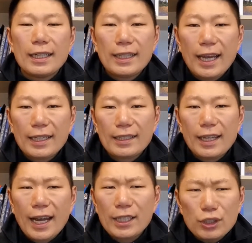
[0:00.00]
that
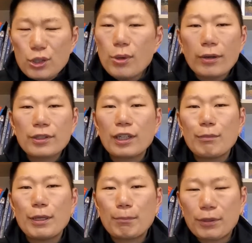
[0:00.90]
I knew I was going to
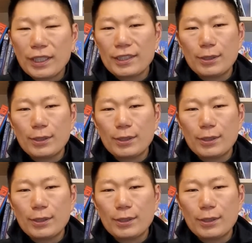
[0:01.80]
be a priest.